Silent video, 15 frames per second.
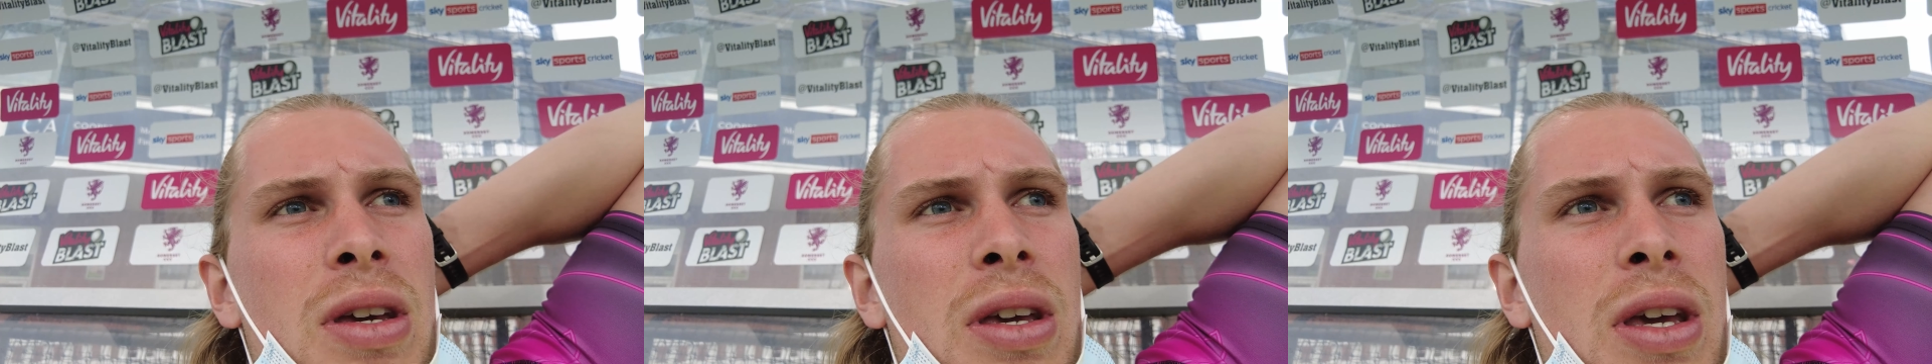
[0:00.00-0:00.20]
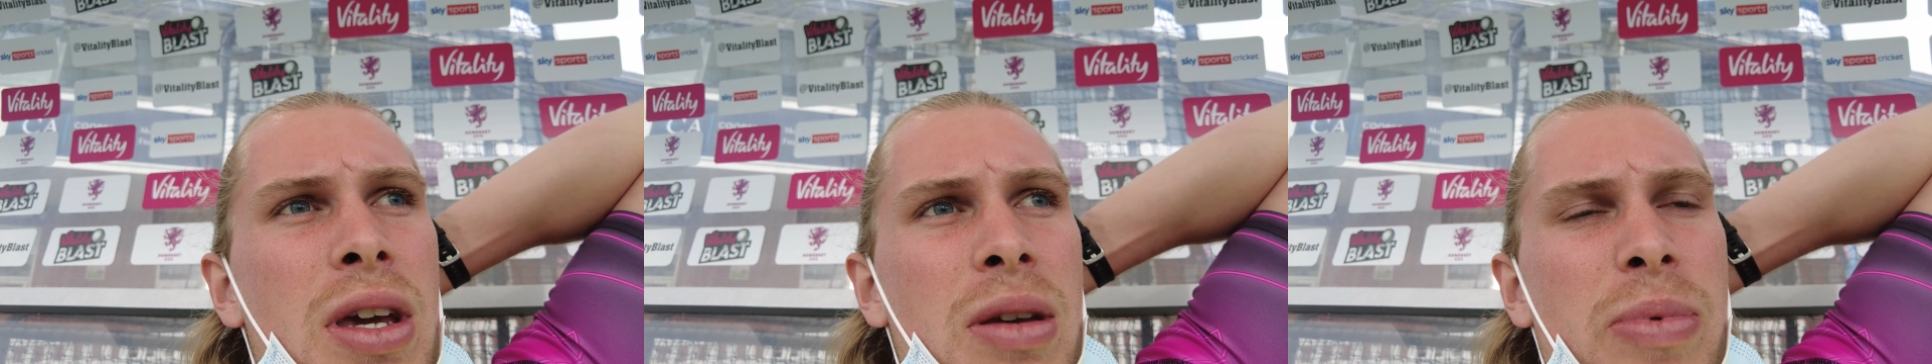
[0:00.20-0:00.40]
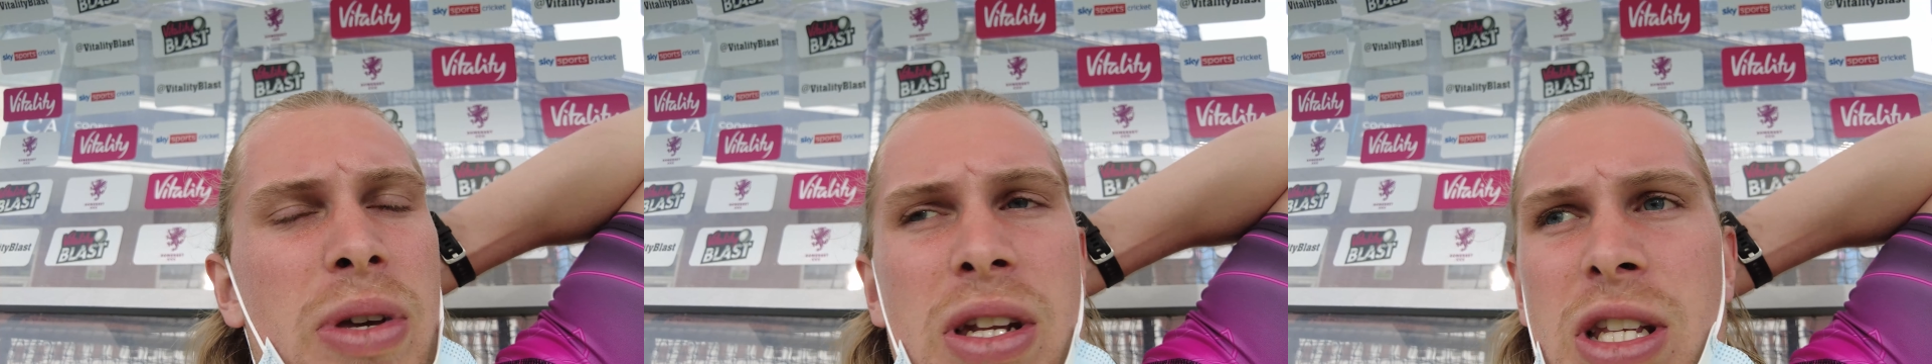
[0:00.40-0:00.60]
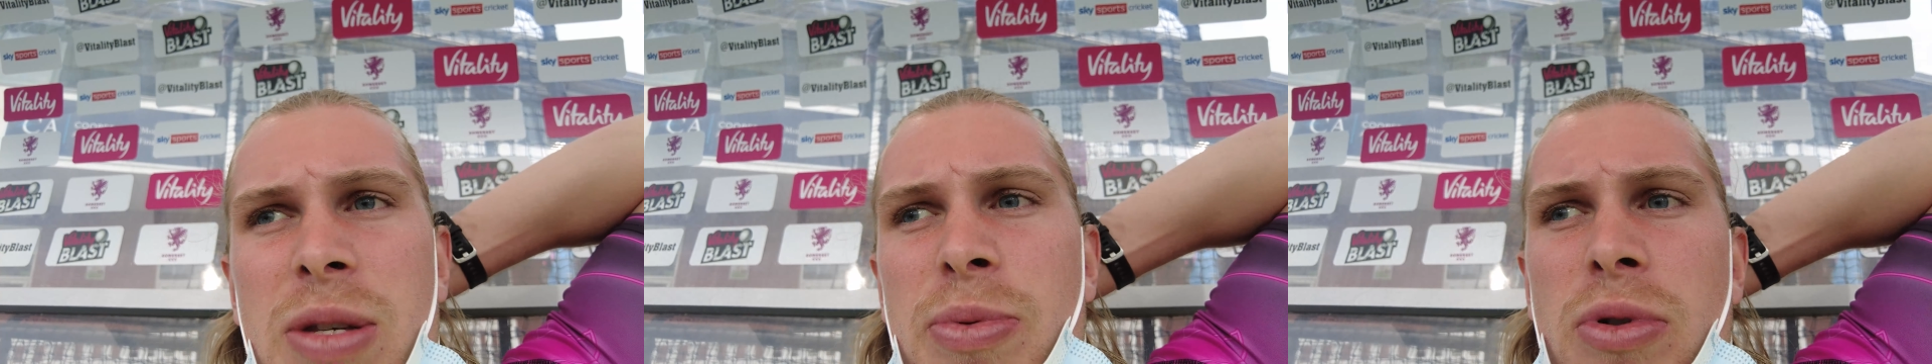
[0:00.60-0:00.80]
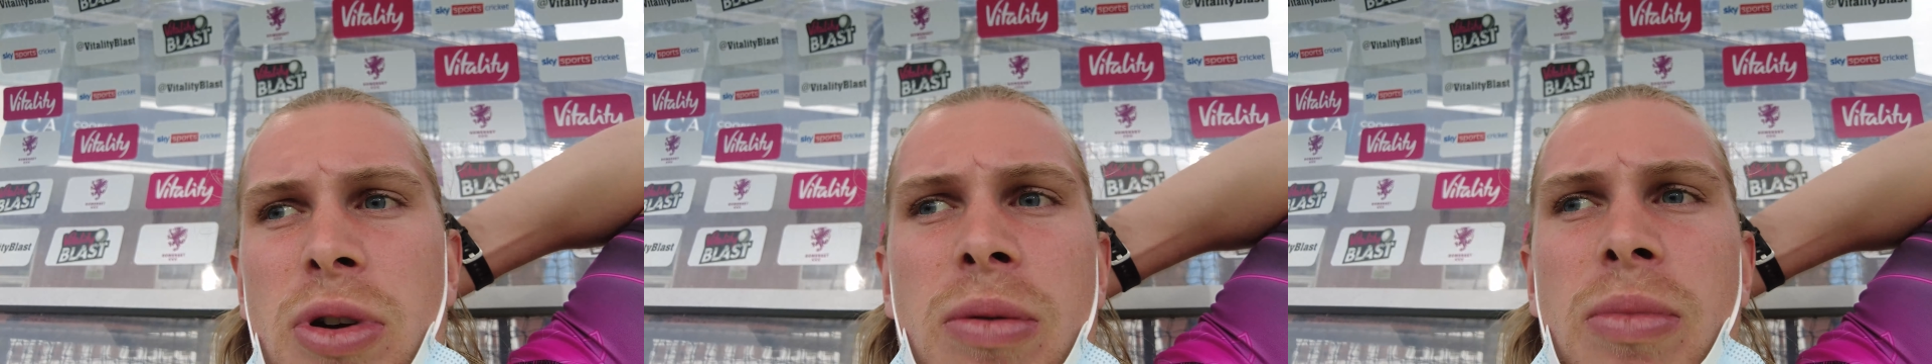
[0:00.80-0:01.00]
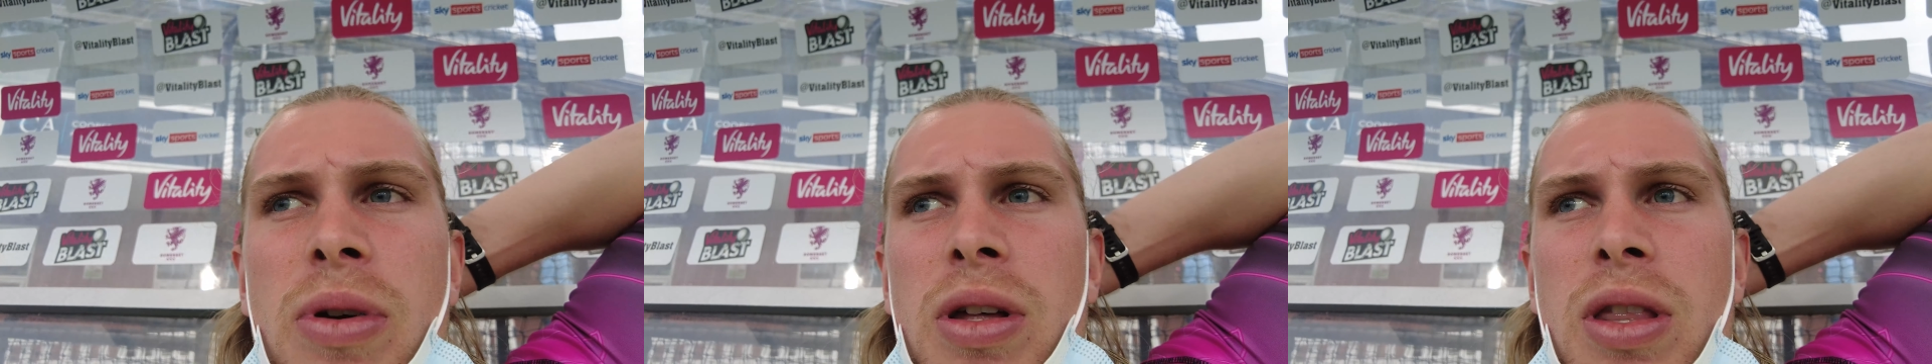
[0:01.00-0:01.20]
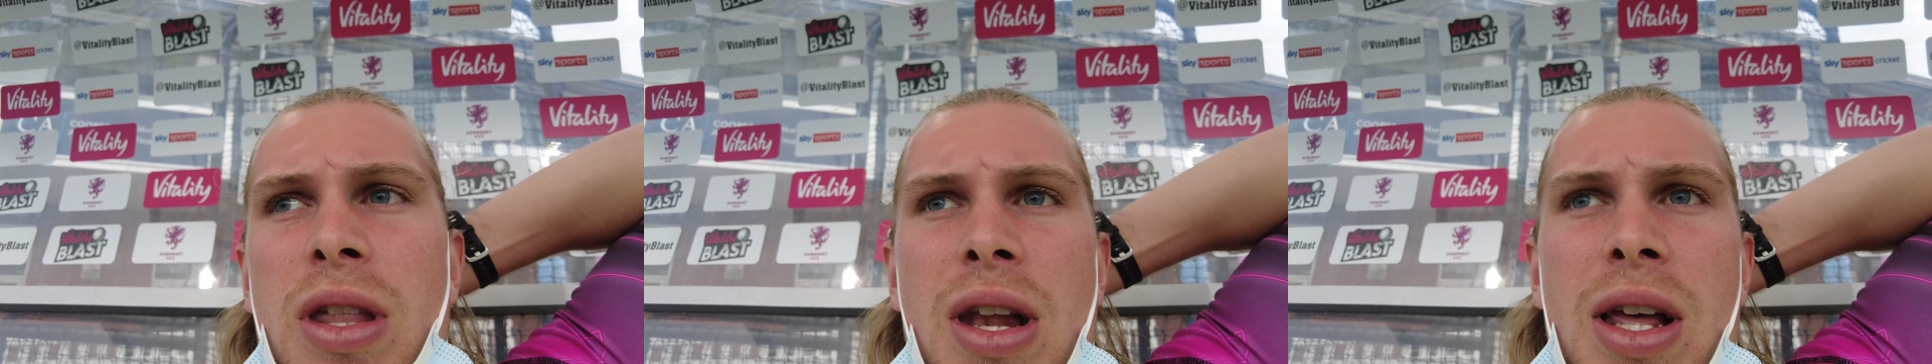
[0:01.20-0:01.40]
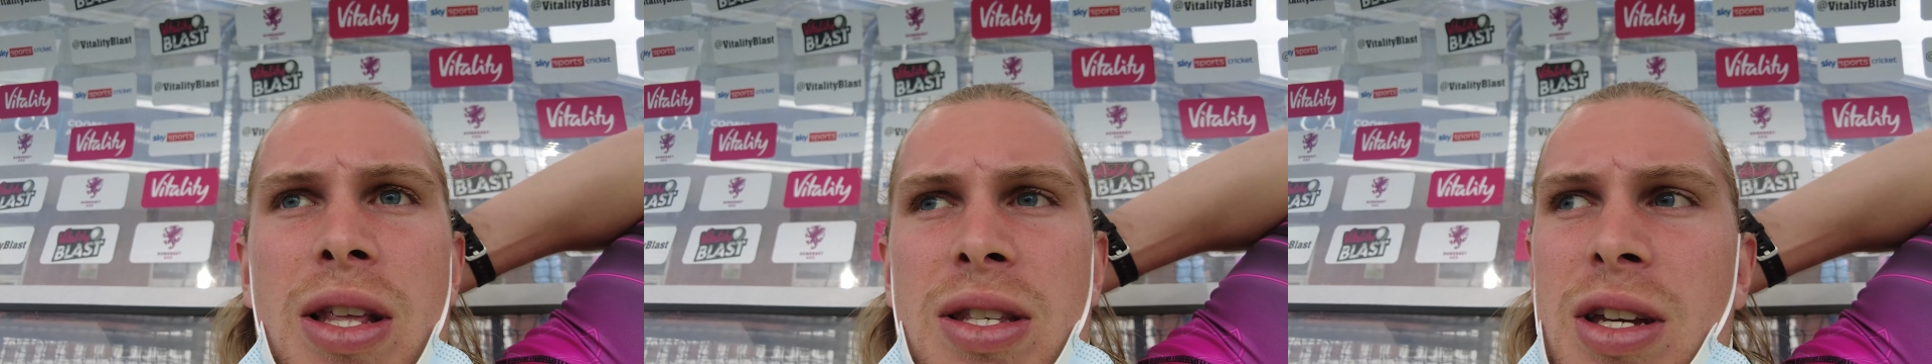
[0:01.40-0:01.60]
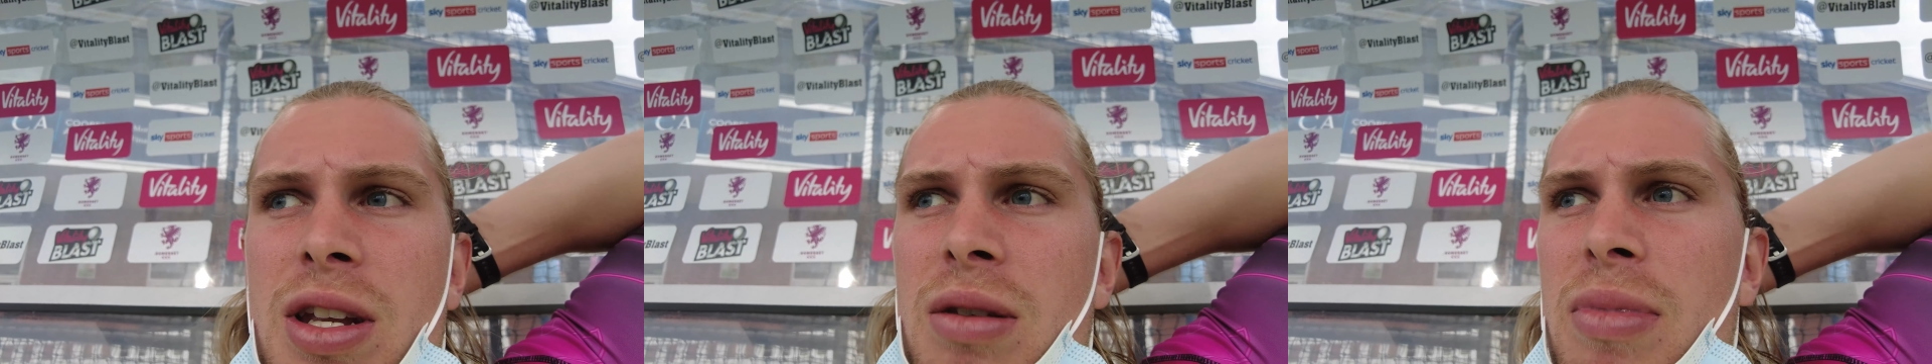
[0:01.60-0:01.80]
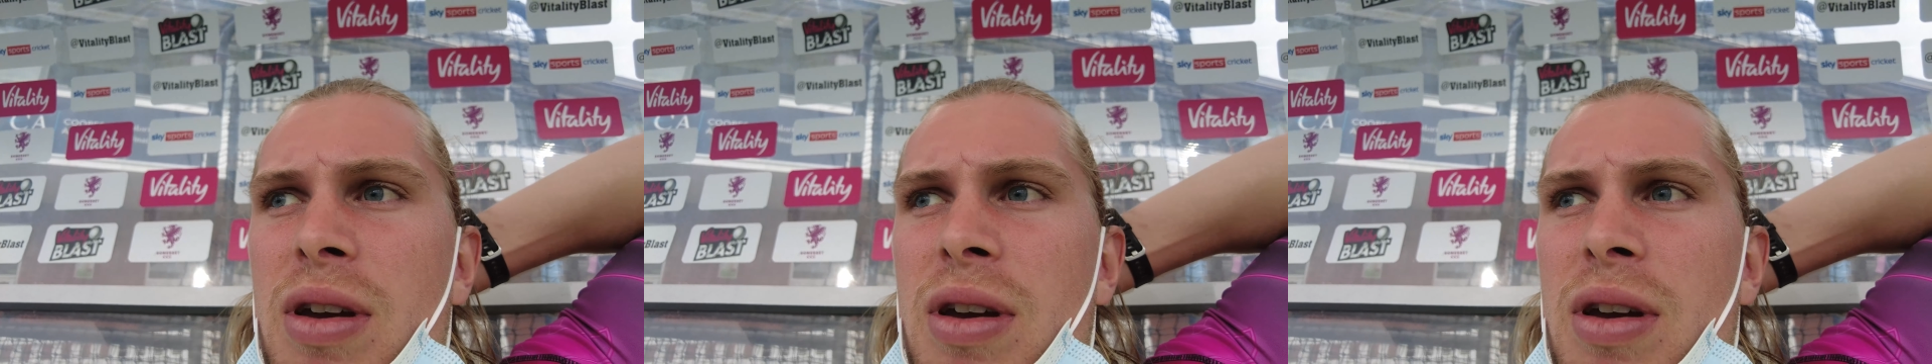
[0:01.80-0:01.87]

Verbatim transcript: yeah, a bit disappointing, but the lads are going to